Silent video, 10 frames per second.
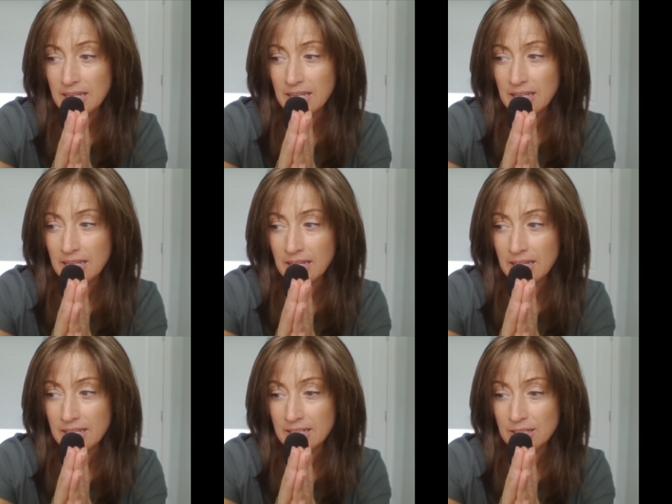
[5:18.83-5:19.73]

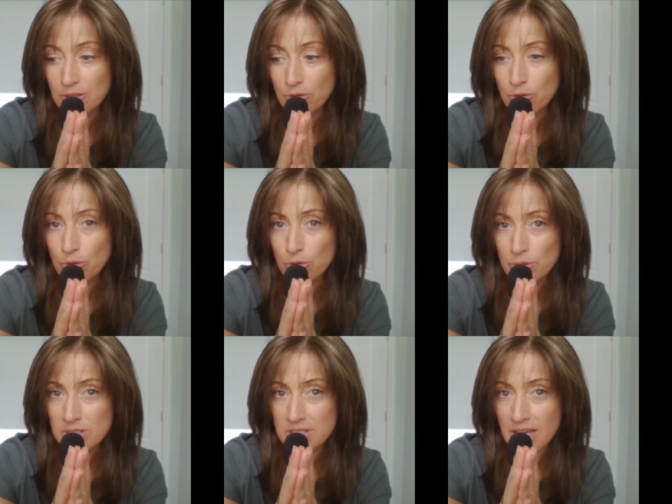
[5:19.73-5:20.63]
And who
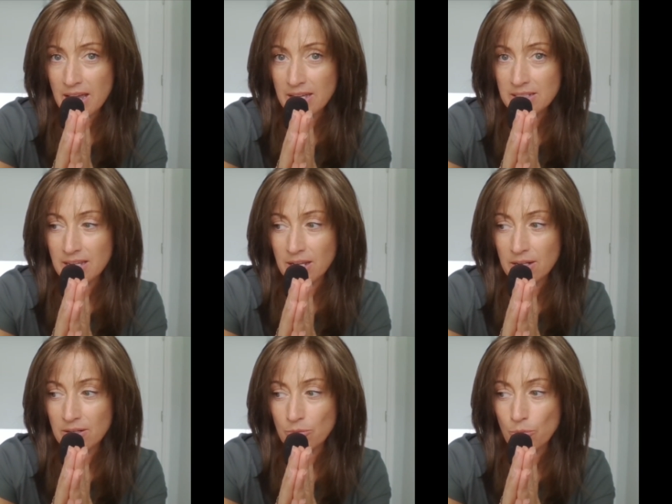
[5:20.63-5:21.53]
is that?
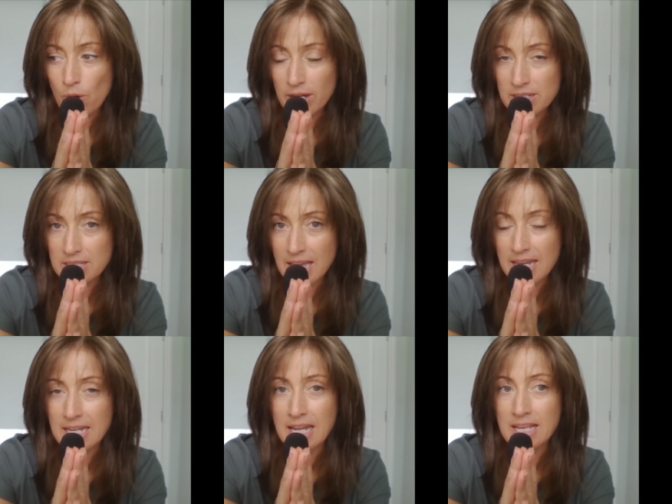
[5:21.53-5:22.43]
And what is
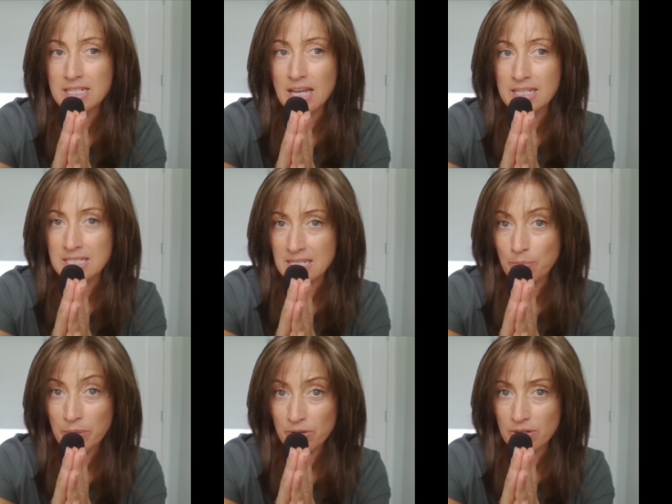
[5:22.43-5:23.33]
that? And I see
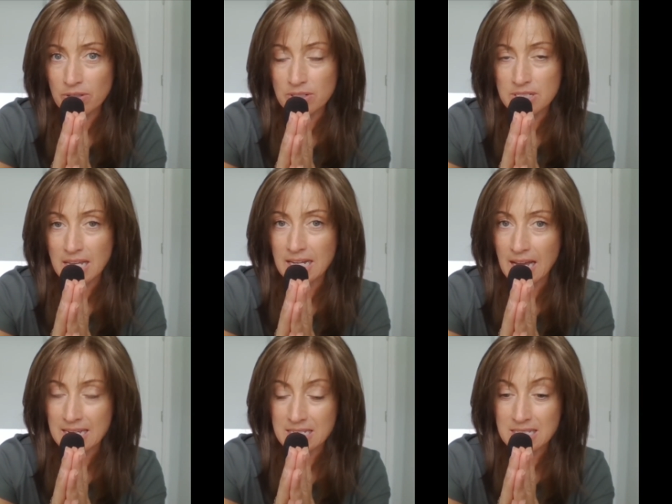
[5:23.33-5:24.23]
miracles, and
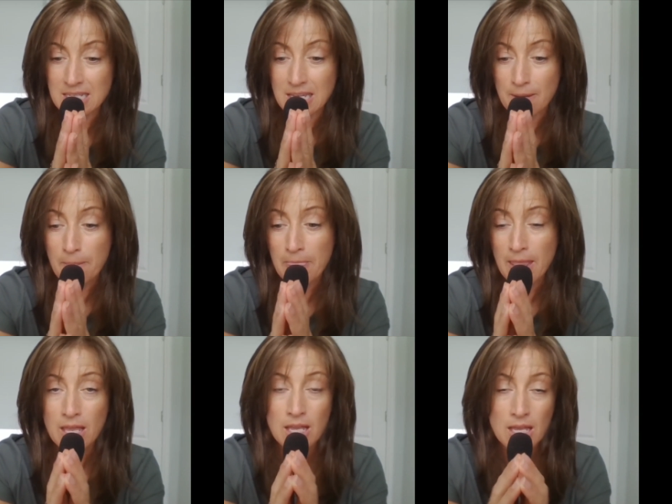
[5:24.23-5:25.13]
I see,
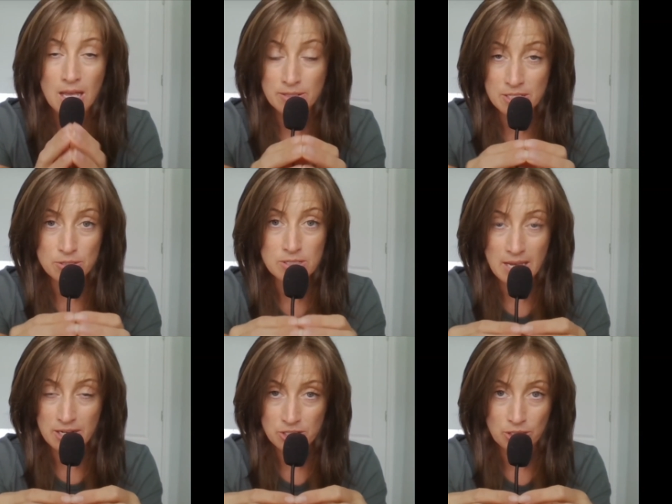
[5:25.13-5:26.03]
this is
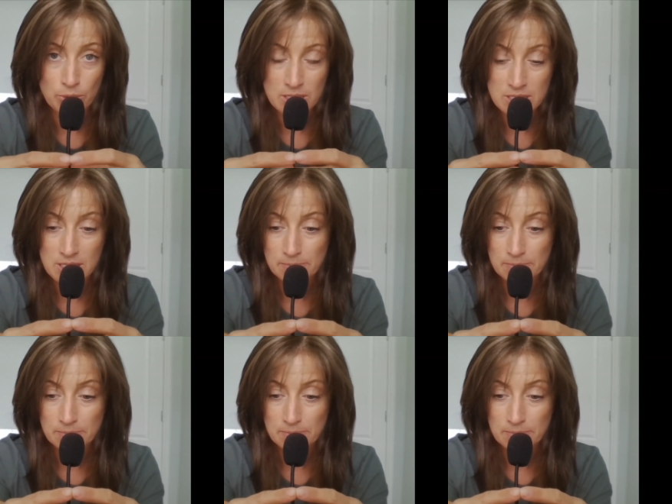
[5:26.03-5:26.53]
actually what I see.